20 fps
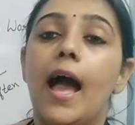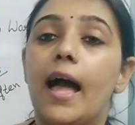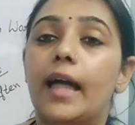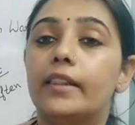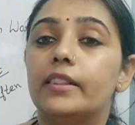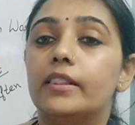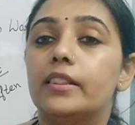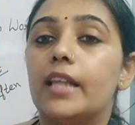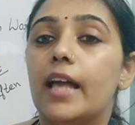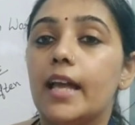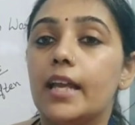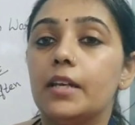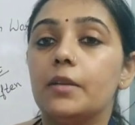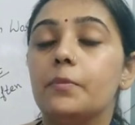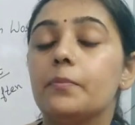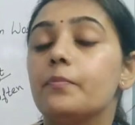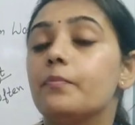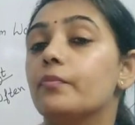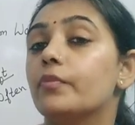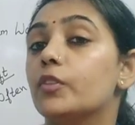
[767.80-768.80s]
and then
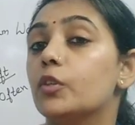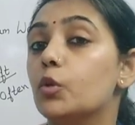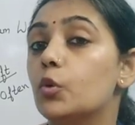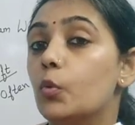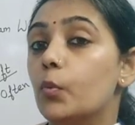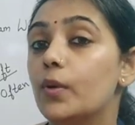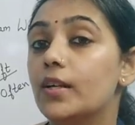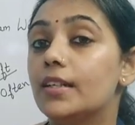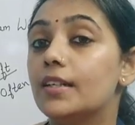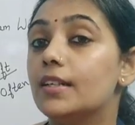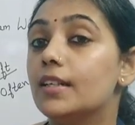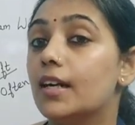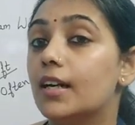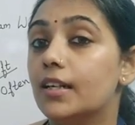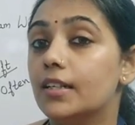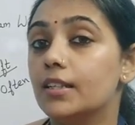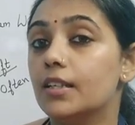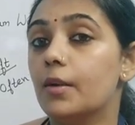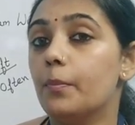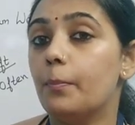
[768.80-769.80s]
you will
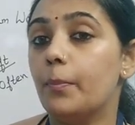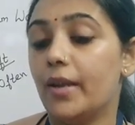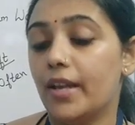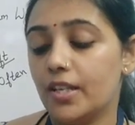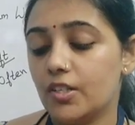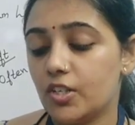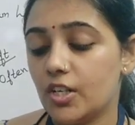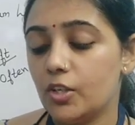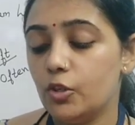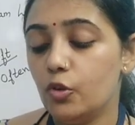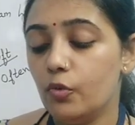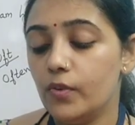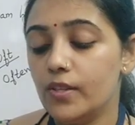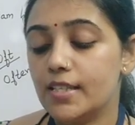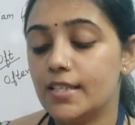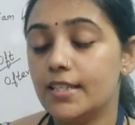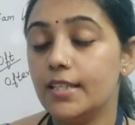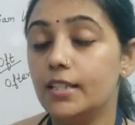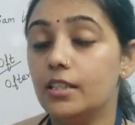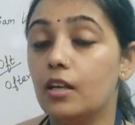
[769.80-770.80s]
turn the page and you will
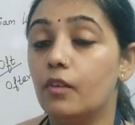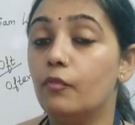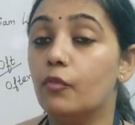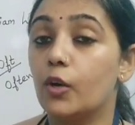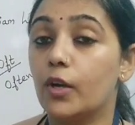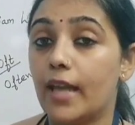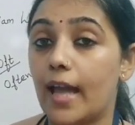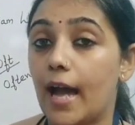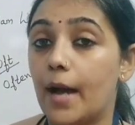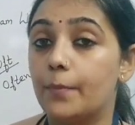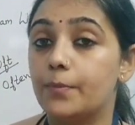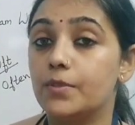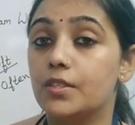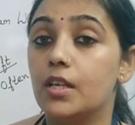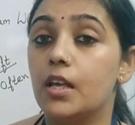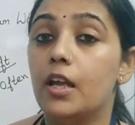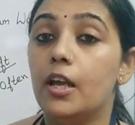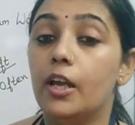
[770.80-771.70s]
see the vocabs.